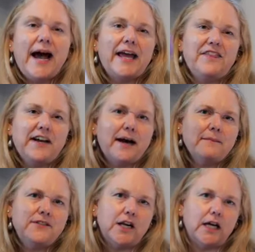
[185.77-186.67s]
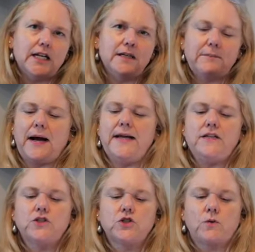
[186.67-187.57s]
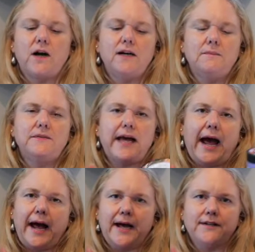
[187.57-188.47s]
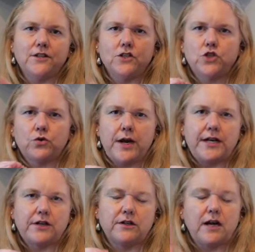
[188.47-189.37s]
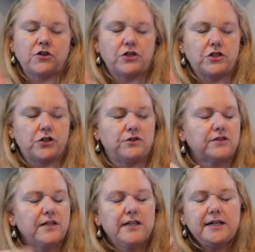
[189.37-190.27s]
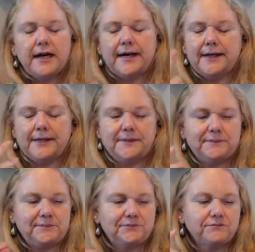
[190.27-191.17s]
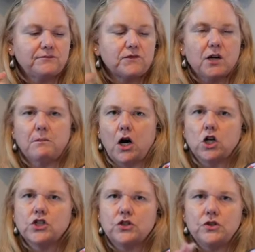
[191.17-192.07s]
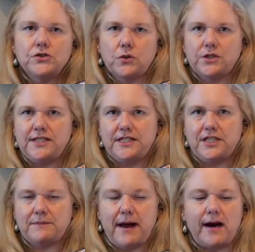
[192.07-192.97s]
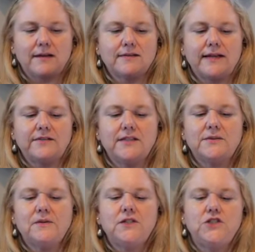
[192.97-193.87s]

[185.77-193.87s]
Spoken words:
I think I'm done buying scrubs at Trader Joe's. Marshall's or TJ Maxx. Like this was